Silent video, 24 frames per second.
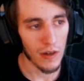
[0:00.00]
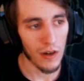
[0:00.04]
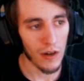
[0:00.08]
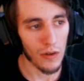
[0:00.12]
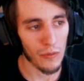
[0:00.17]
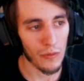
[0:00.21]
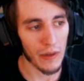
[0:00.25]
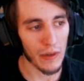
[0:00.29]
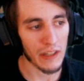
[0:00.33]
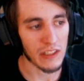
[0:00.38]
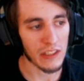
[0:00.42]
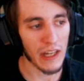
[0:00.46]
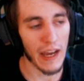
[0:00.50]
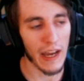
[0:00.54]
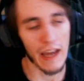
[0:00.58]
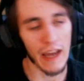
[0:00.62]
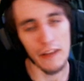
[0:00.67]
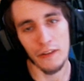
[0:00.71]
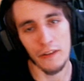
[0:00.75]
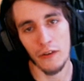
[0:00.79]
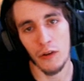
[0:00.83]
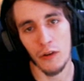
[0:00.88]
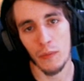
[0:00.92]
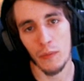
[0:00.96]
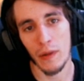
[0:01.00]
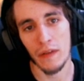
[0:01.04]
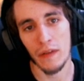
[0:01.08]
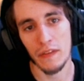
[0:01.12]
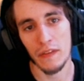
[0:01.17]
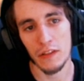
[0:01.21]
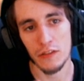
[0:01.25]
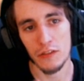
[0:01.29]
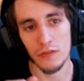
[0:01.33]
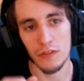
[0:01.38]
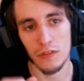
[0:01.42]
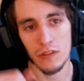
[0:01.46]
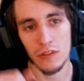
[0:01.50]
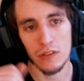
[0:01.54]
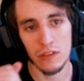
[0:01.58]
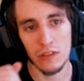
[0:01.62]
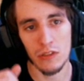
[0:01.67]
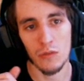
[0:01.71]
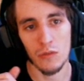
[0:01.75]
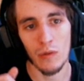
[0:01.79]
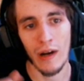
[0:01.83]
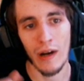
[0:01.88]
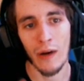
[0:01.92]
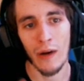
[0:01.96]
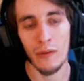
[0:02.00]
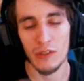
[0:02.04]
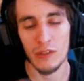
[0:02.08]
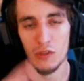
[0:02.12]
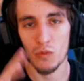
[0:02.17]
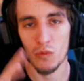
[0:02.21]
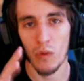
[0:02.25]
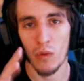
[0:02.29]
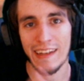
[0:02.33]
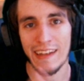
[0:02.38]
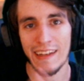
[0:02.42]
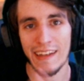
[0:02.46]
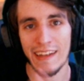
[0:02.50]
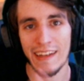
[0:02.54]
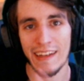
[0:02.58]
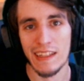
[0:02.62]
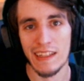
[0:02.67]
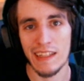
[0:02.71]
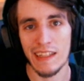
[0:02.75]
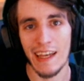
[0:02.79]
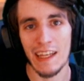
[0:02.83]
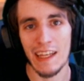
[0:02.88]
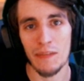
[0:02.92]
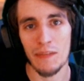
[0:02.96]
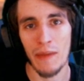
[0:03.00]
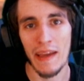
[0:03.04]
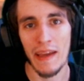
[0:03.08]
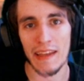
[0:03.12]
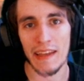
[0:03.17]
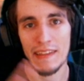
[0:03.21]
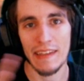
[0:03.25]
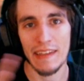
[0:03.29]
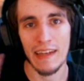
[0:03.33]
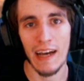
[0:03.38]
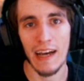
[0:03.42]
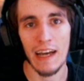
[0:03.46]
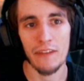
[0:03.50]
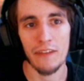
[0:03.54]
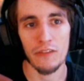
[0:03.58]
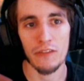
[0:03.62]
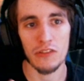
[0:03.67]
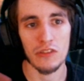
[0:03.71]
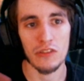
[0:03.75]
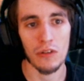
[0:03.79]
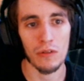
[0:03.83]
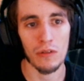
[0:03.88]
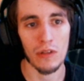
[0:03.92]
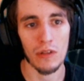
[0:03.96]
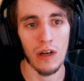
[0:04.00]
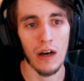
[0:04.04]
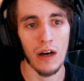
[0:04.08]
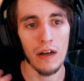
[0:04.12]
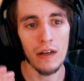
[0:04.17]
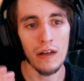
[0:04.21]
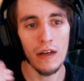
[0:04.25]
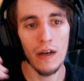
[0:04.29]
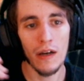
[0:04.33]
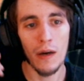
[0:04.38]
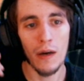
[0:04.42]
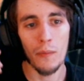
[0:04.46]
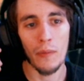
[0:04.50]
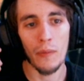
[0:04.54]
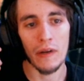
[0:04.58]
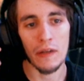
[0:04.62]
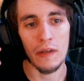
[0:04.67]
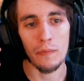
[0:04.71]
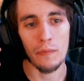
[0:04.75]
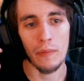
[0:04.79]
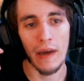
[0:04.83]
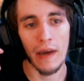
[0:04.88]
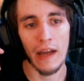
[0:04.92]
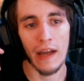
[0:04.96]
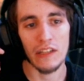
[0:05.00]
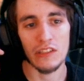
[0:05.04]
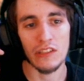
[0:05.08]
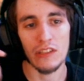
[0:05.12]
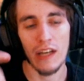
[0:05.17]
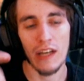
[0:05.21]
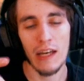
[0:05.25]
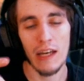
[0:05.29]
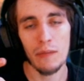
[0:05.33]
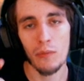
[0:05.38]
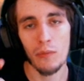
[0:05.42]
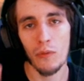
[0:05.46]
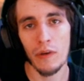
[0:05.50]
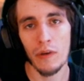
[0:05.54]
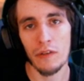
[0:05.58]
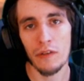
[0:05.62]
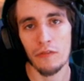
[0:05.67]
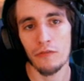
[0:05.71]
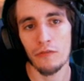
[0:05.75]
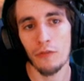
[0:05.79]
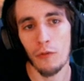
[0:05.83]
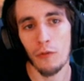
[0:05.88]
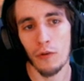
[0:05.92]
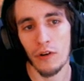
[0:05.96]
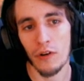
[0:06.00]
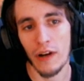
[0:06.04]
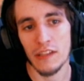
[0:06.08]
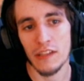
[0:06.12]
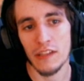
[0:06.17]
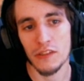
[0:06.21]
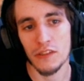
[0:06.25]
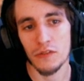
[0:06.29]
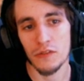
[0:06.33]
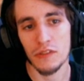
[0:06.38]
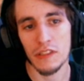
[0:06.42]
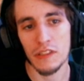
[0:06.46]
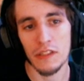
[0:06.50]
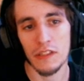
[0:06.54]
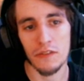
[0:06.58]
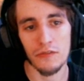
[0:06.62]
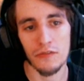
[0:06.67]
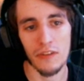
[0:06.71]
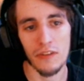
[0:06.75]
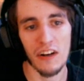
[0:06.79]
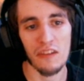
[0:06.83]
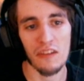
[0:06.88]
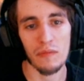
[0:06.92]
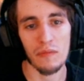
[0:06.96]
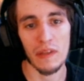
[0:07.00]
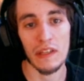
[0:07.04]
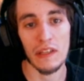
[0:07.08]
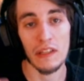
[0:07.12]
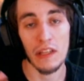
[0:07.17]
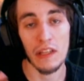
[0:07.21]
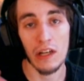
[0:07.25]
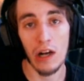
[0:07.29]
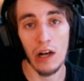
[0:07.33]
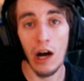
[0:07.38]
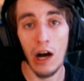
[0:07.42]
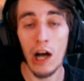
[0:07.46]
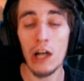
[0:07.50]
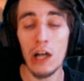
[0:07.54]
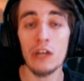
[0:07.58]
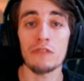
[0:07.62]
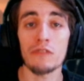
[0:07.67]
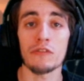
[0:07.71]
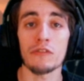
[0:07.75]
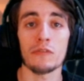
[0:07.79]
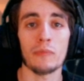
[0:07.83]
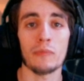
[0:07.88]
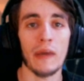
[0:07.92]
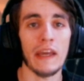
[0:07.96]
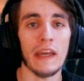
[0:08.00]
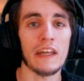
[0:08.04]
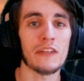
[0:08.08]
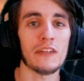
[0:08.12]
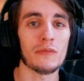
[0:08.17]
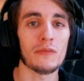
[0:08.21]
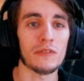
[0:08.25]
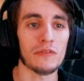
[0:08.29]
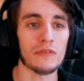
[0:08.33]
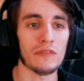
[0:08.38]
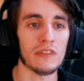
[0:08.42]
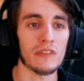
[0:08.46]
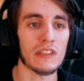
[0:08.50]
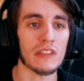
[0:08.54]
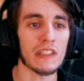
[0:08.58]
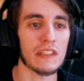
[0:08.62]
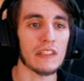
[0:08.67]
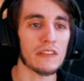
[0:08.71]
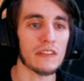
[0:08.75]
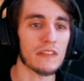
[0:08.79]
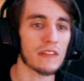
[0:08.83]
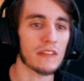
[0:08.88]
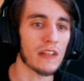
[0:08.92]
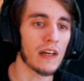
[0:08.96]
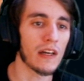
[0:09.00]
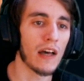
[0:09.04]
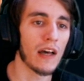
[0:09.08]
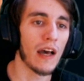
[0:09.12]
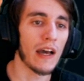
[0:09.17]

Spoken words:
which I had known about this for a little while, which is why I delayed making the guide for so long. But in patch 9.4, as you see in front of me, the Conqueror page was released.